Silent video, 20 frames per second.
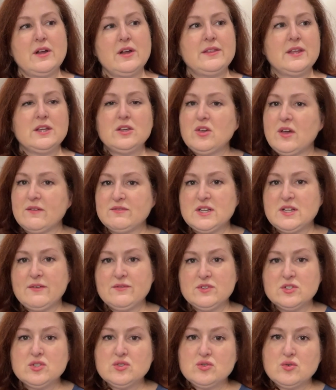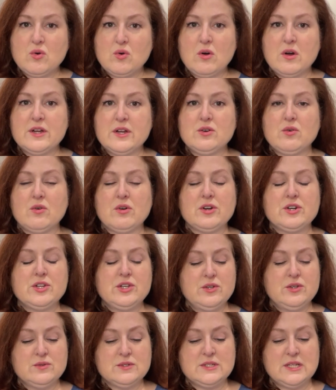I think you have to have a store in order to
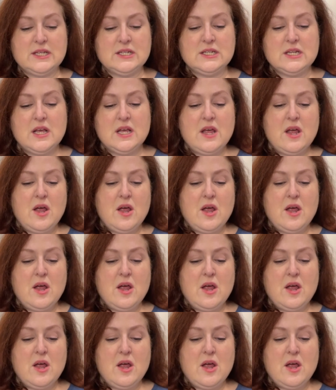use it,